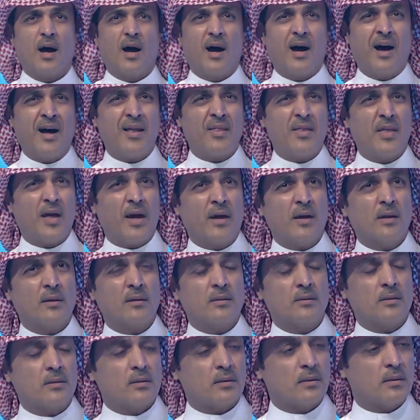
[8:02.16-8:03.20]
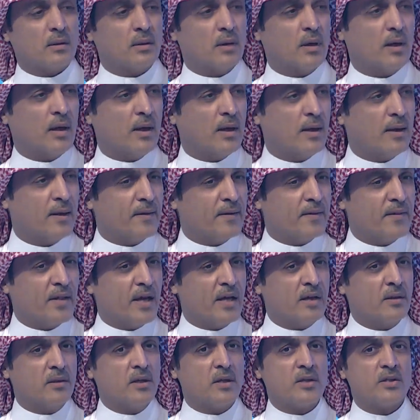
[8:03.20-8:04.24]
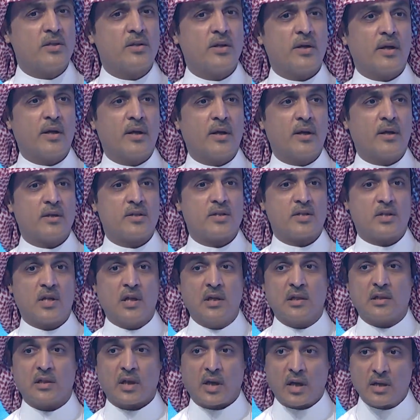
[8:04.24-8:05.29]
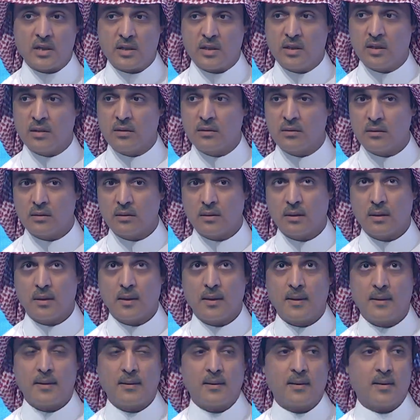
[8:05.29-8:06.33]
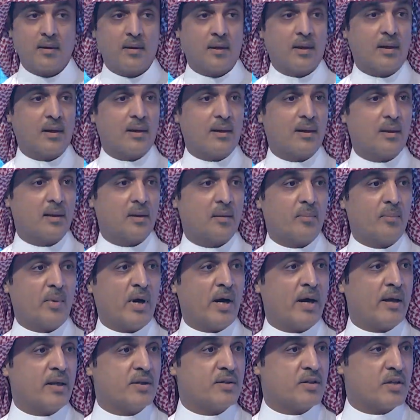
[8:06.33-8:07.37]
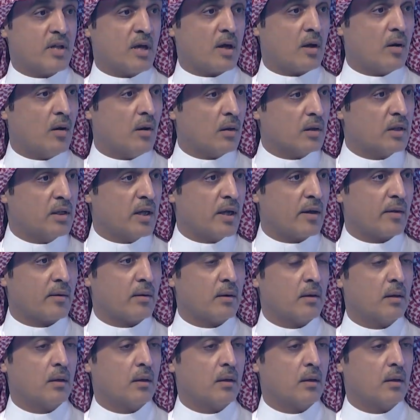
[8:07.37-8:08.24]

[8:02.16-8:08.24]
At the end, the industry is still trusted by stakeholder,